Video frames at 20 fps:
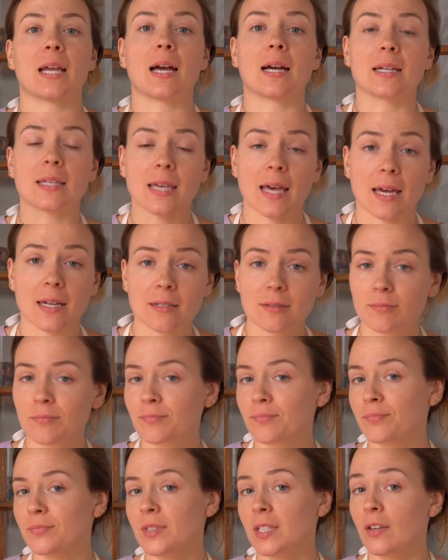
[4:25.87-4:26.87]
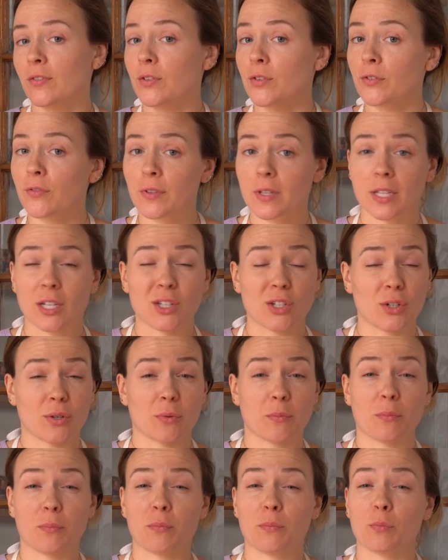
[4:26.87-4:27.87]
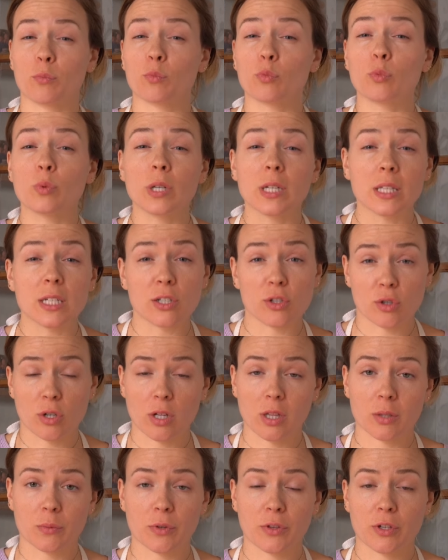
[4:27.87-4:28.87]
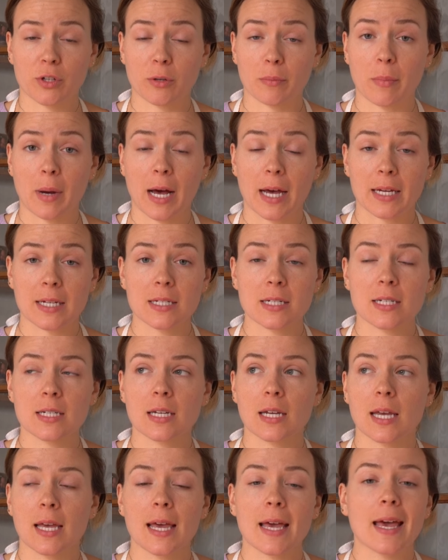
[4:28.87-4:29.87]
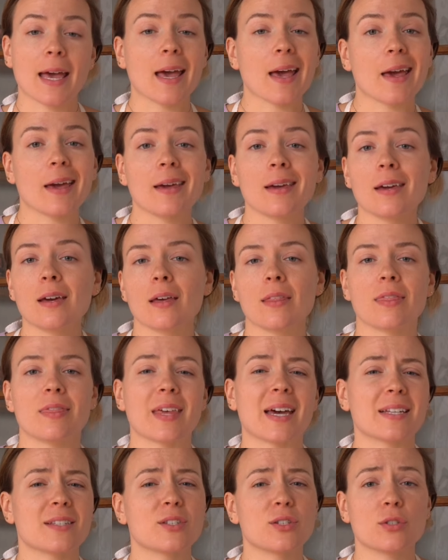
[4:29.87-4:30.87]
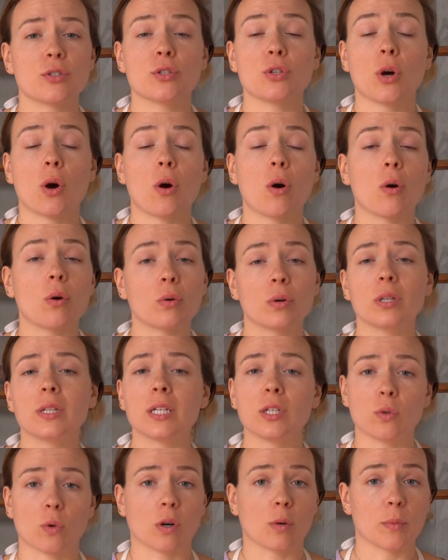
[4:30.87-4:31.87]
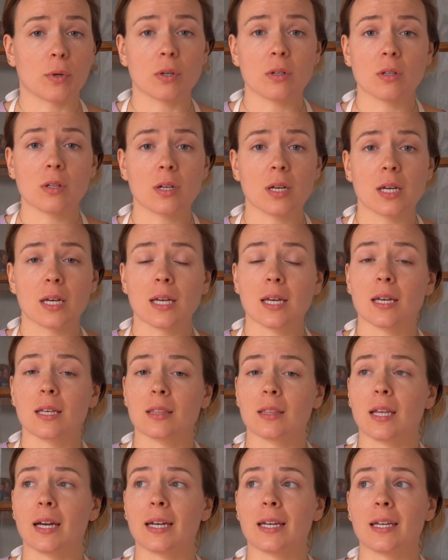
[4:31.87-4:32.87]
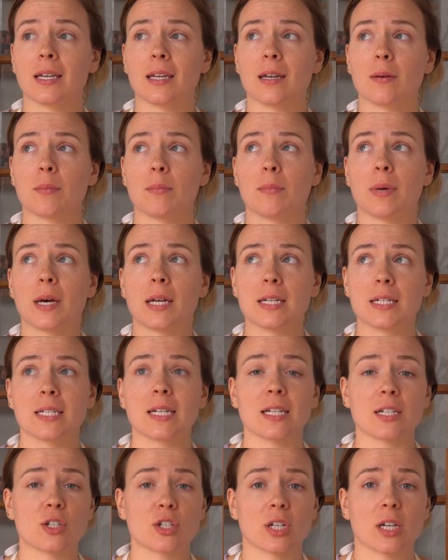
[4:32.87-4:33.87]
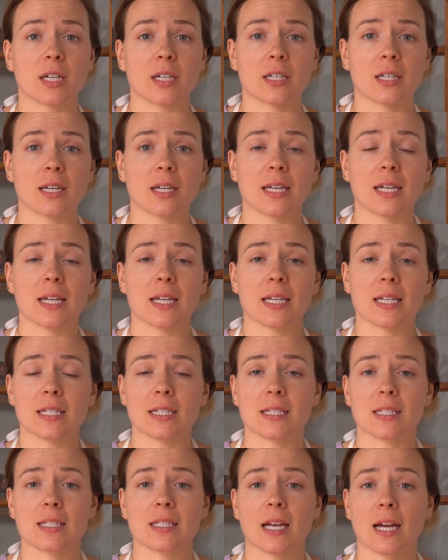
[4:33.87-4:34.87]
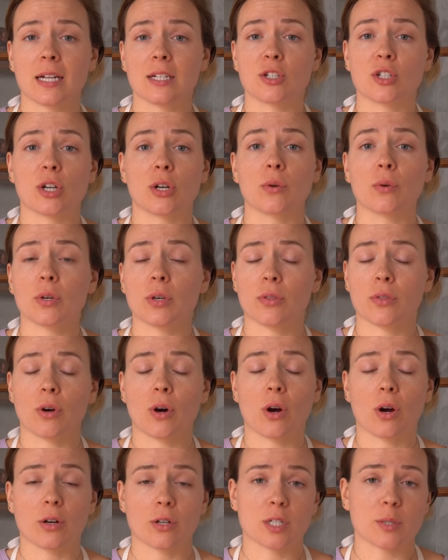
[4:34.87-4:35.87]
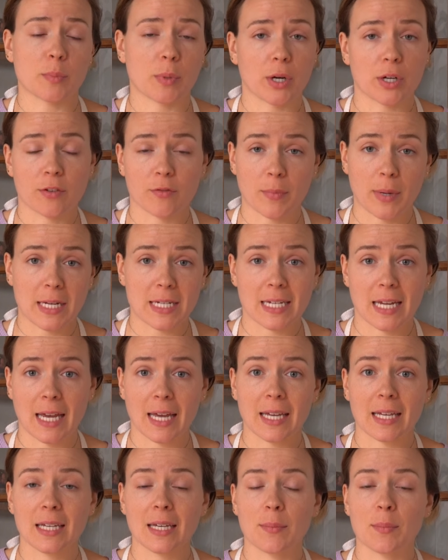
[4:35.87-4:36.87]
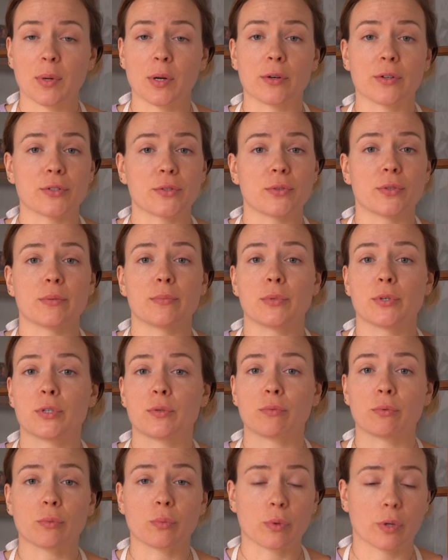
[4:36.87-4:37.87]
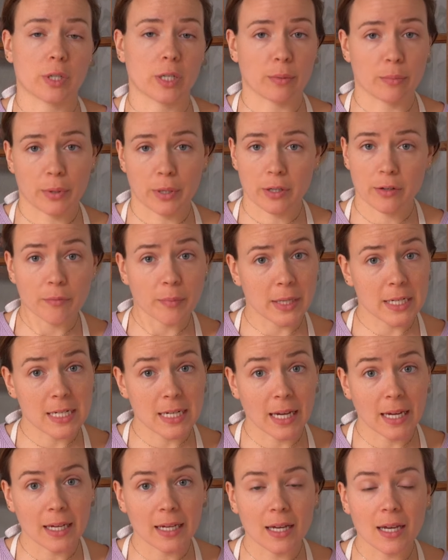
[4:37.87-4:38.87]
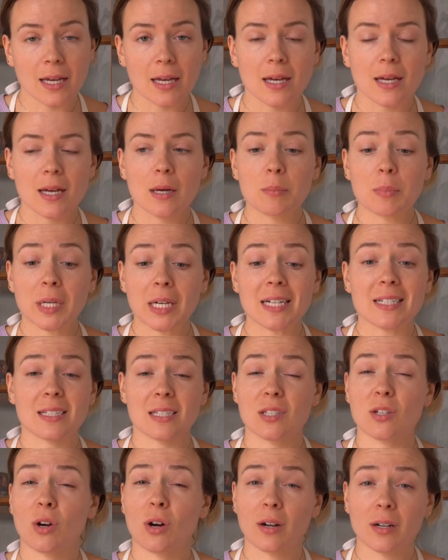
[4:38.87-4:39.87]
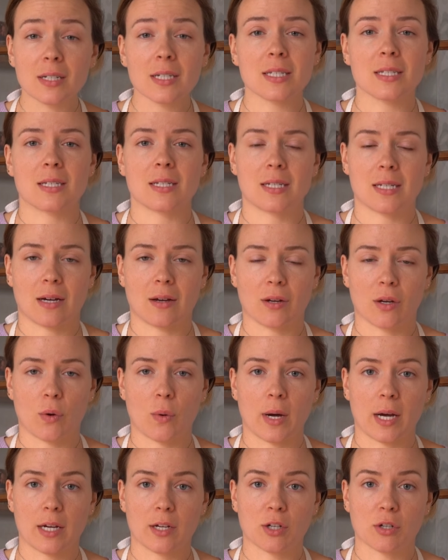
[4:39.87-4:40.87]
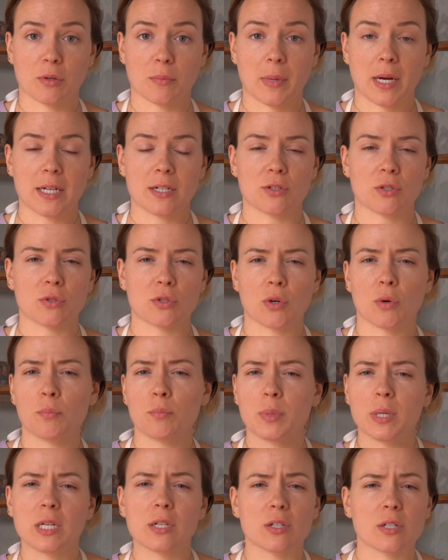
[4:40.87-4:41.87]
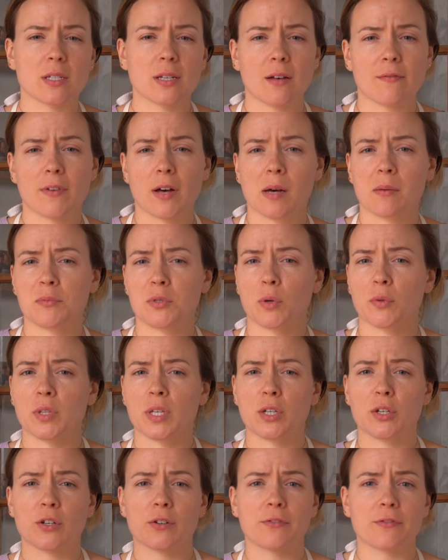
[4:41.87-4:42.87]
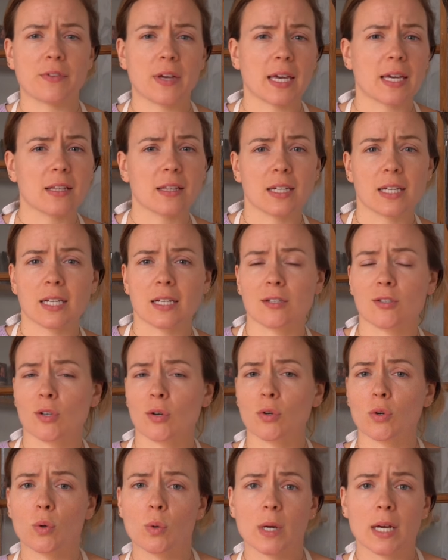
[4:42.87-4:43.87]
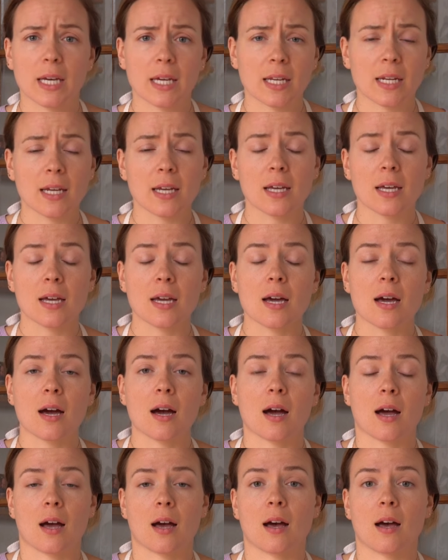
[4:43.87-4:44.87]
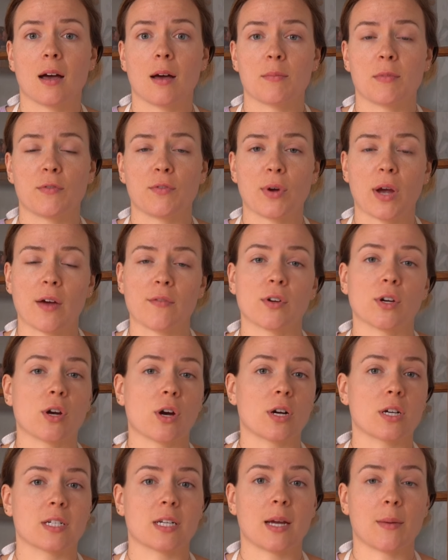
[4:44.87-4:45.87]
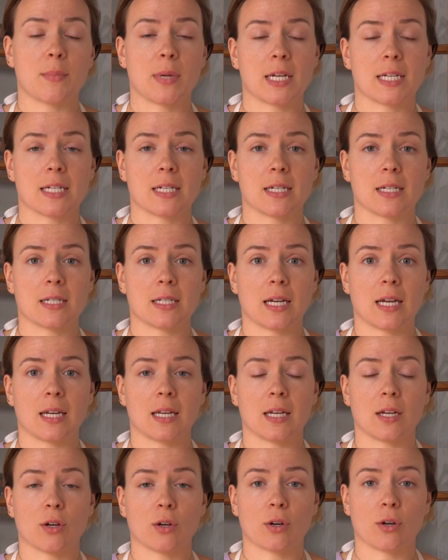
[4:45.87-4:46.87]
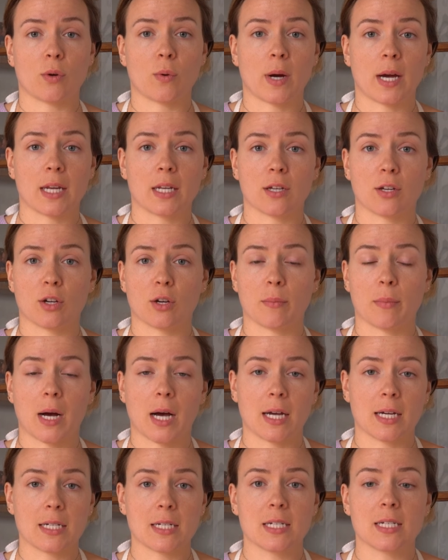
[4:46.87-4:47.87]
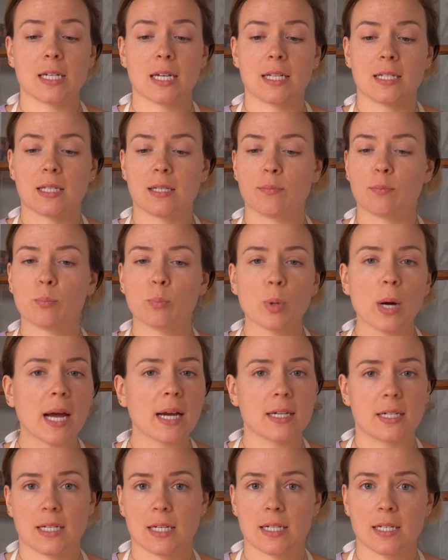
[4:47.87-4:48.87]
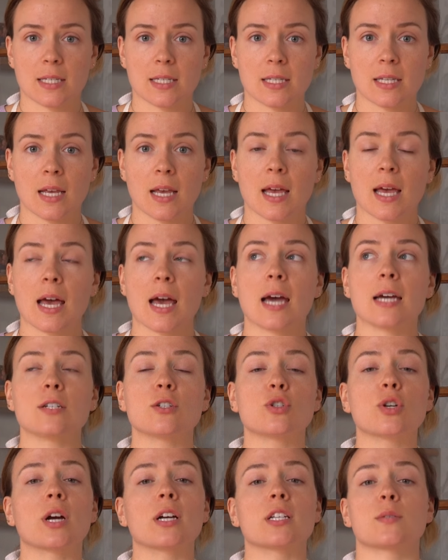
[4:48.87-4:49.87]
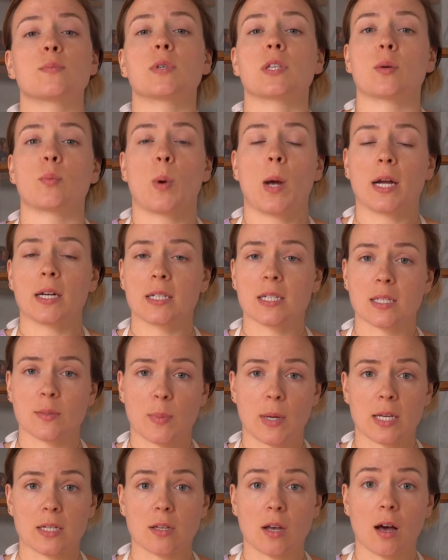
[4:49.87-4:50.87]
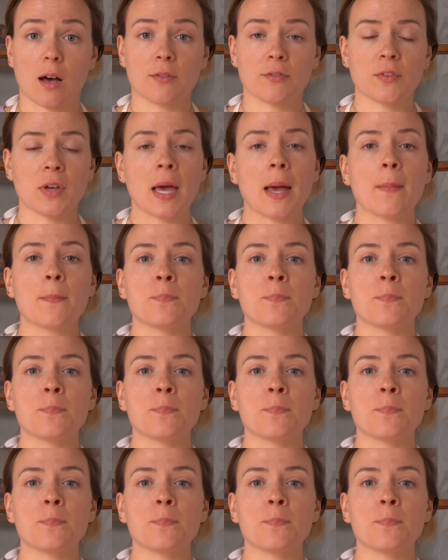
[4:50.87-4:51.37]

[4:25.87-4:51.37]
Again, if you feel like you're really struggling with your mind, A, that's totally normal. Like meditation is, I joke, the hardest part of my day, but also the most rewarding part of my day, because it's hard to sit down and quiet your mind. So don't beat yourself up. Don't think you're failing. Don't quit. Um, if you're having a hard time meditating or quieting your mind, it's practice. And trust me, the practice pays off.